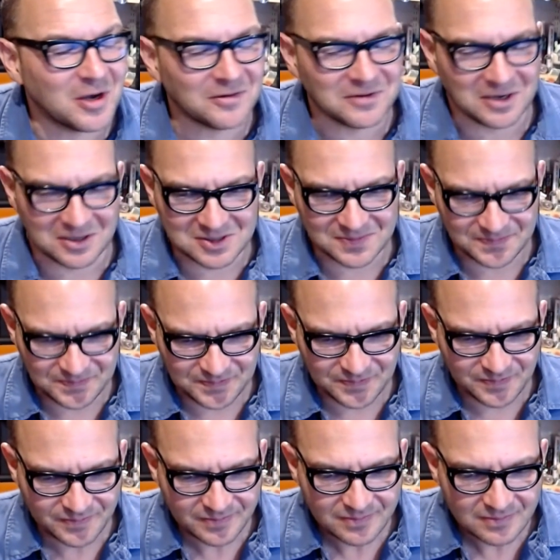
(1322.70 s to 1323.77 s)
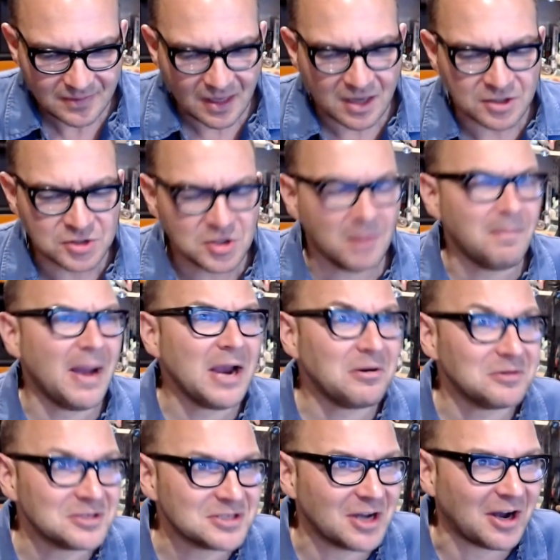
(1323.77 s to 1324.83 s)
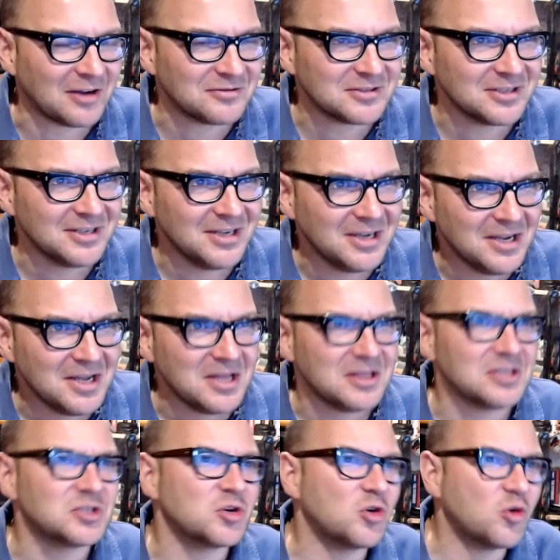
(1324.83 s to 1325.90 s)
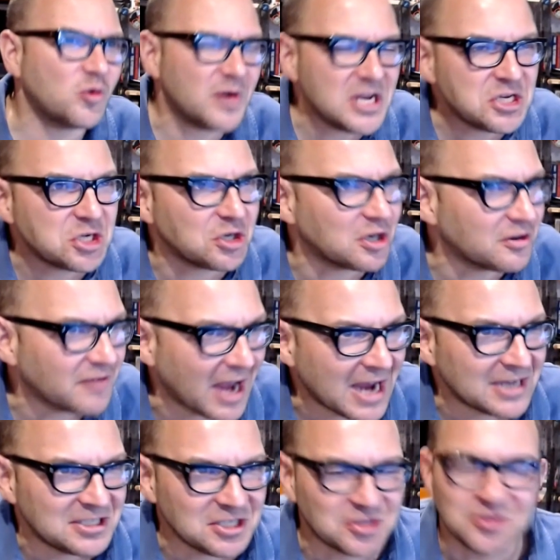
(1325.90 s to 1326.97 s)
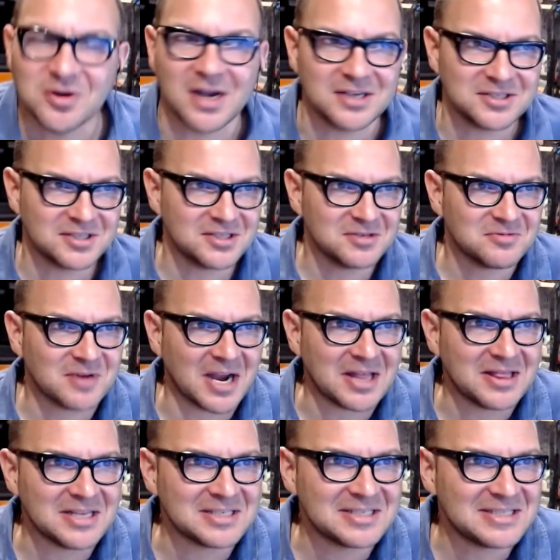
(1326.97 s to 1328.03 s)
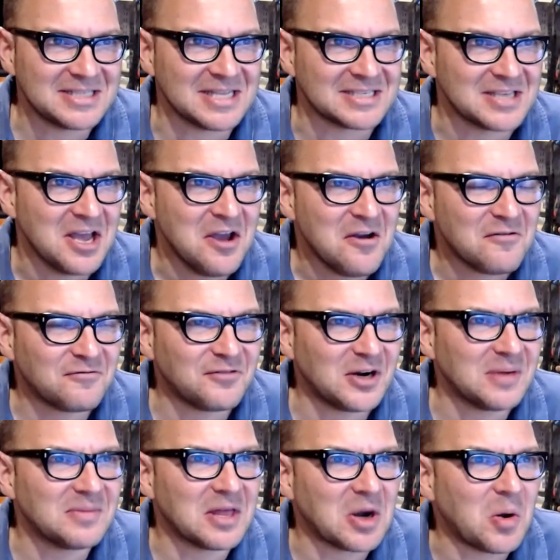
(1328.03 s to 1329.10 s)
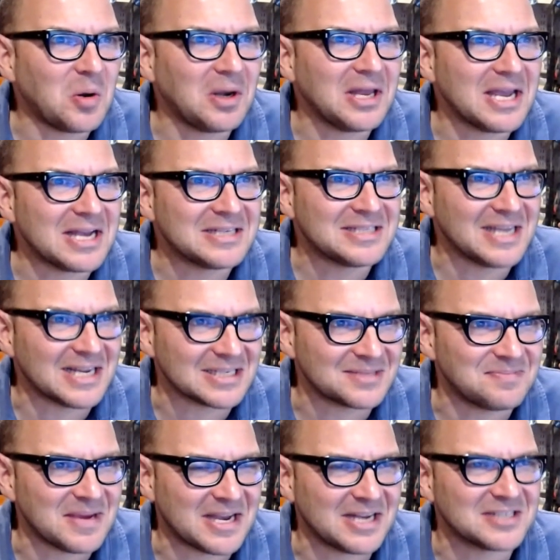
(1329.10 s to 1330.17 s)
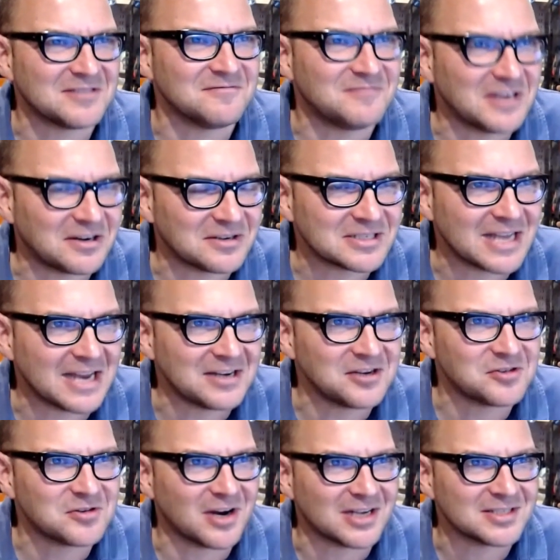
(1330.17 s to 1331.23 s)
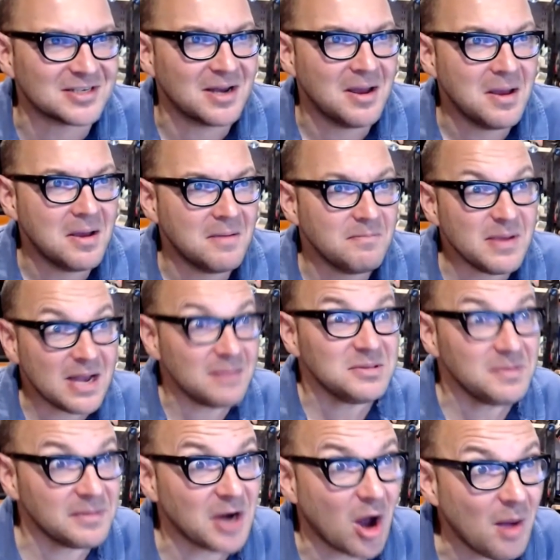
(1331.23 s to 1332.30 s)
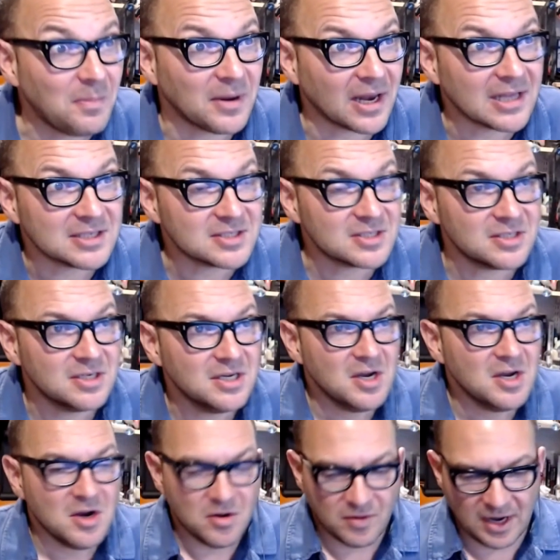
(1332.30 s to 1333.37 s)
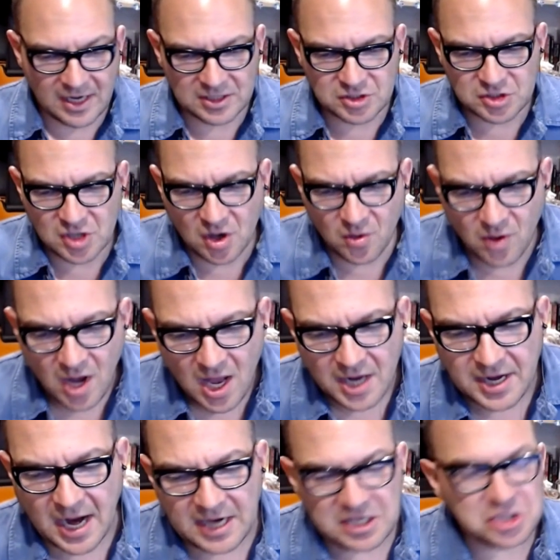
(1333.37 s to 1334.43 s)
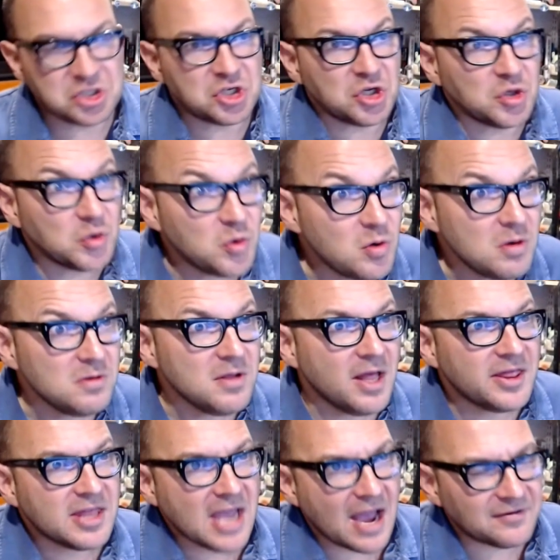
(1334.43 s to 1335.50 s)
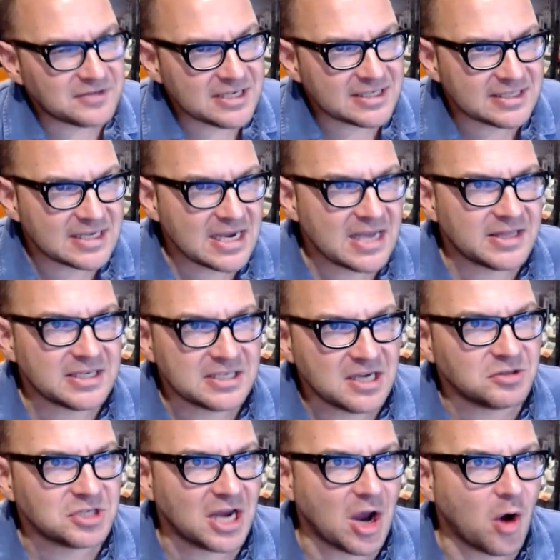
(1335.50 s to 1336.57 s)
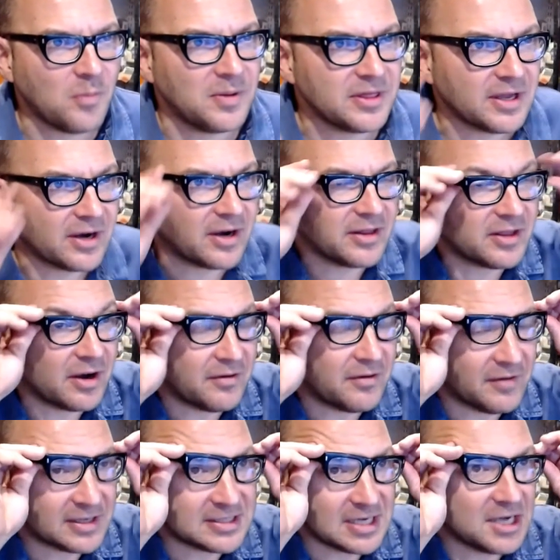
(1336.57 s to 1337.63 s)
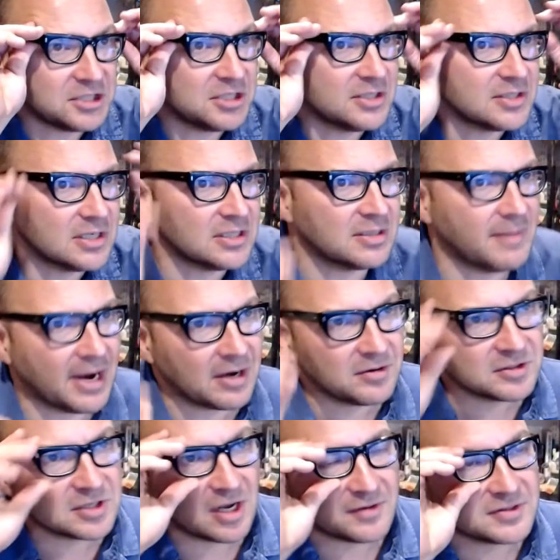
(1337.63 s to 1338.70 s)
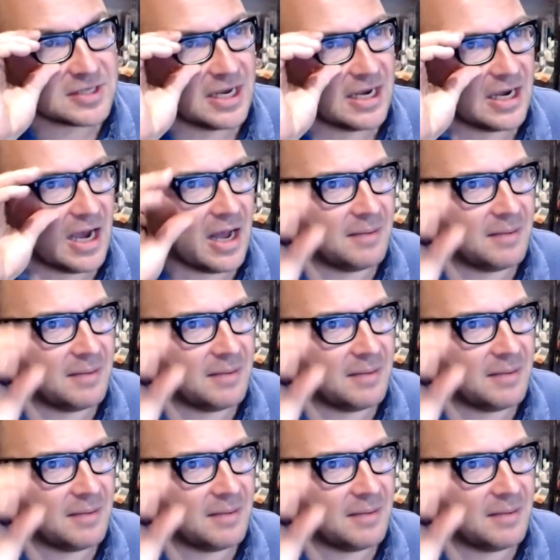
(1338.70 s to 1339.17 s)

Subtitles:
years. So Microsoft, this creature of antitrust, right? This firm that only exists because of vigorous antitrust, becomes a monopolist, right? And so 92, the FTC and the DOJ opened their investigations into Microsoft saying,